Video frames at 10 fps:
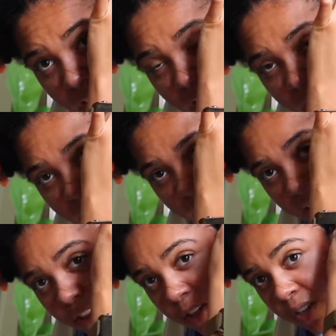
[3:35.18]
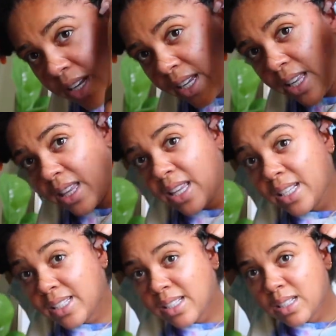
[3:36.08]
This is a show you how to get
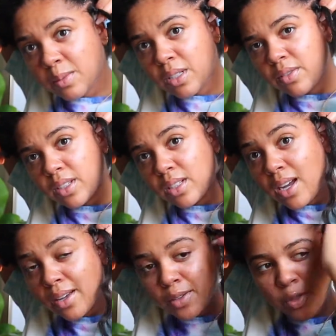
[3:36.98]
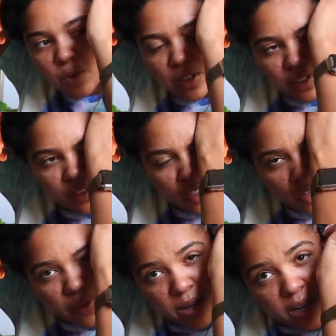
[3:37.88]
this specific style tutorial.
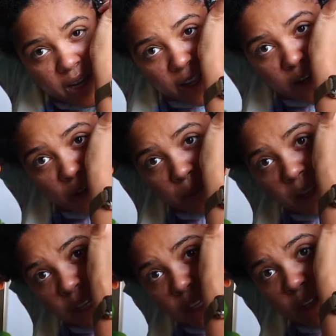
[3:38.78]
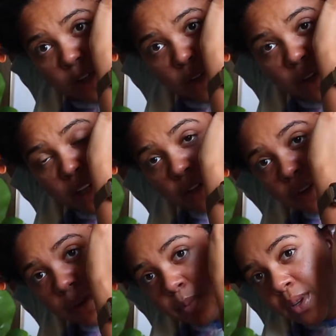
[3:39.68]
So there are plenty that show you how to
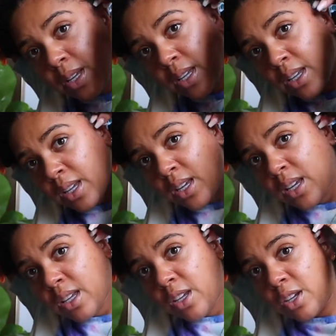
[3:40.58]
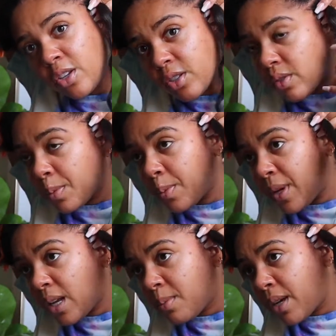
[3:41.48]
grip. You can use a rubber
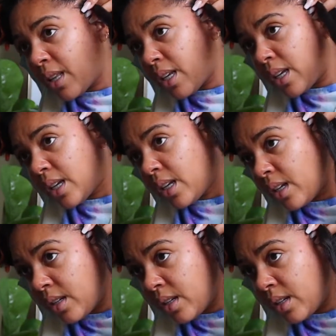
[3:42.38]
band method